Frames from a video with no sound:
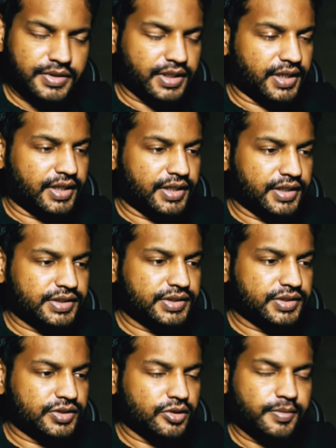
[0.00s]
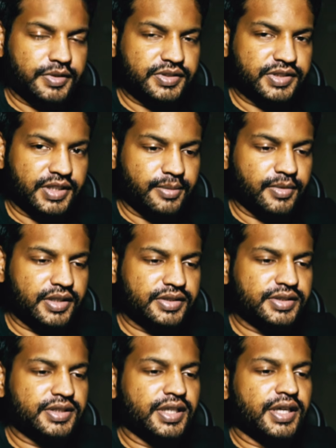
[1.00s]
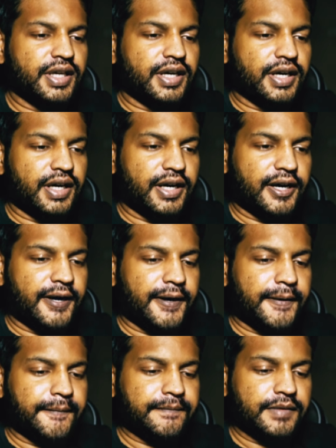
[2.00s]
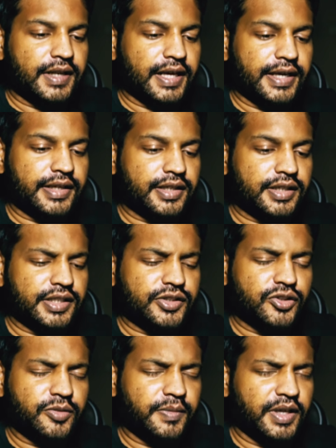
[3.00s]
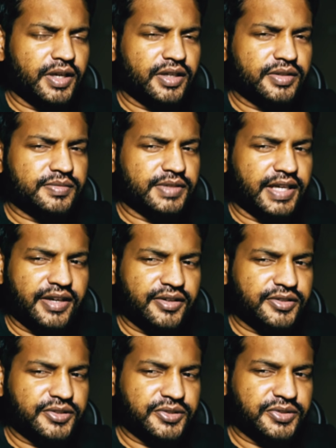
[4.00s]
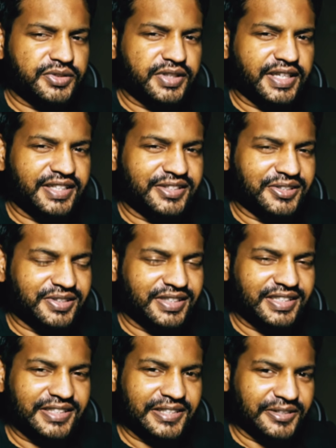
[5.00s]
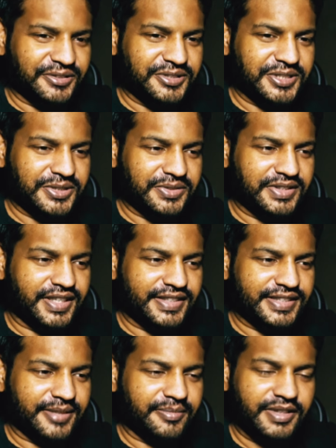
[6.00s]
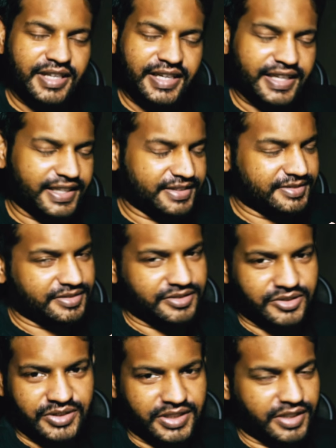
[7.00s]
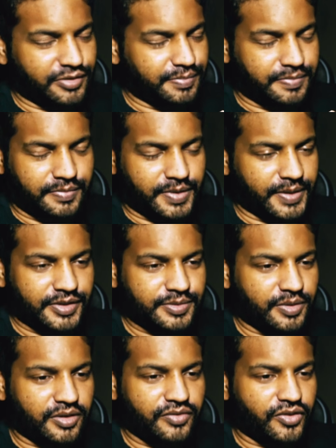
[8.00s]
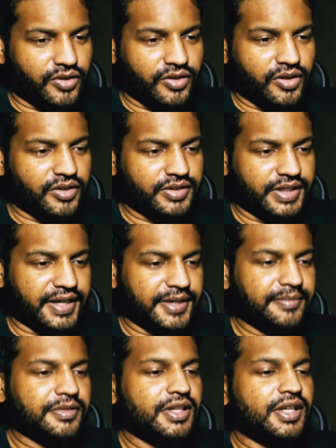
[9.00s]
It's super seamless. Like it took me a day or two to get a little used to it because I've been again using the previous model for a long time.